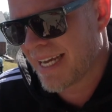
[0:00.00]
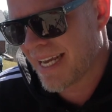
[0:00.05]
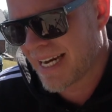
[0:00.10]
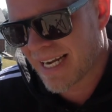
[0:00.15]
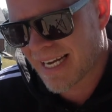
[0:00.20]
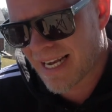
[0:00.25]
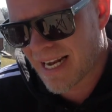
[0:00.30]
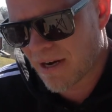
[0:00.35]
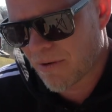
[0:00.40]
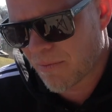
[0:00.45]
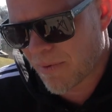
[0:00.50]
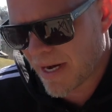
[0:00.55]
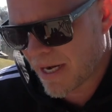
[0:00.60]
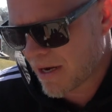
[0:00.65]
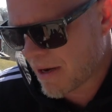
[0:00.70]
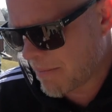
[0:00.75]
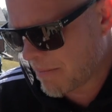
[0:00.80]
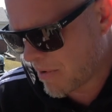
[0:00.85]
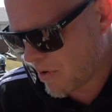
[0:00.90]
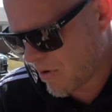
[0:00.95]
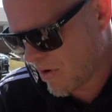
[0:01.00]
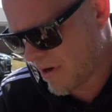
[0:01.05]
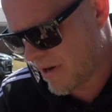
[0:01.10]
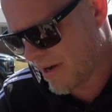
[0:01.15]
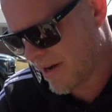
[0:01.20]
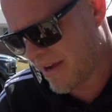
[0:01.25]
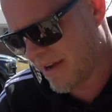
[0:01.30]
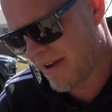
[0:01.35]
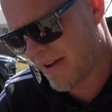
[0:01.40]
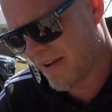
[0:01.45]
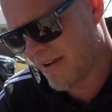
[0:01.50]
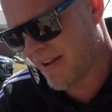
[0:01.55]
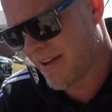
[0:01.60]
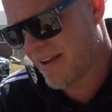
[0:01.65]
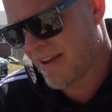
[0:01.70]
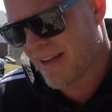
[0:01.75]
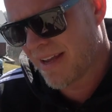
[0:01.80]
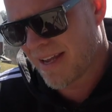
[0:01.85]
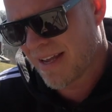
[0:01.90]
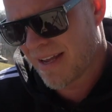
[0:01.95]
and I kind of read up on
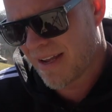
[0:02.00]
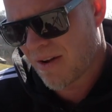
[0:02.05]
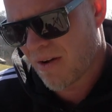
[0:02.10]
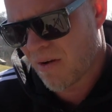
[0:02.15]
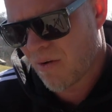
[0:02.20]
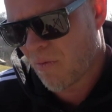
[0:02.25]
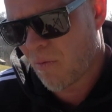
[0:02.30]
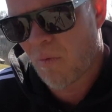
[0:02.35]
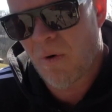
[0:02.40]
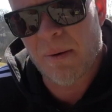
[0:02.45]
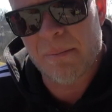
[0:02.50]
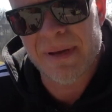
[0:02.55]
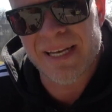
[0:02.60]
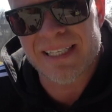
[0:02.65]
what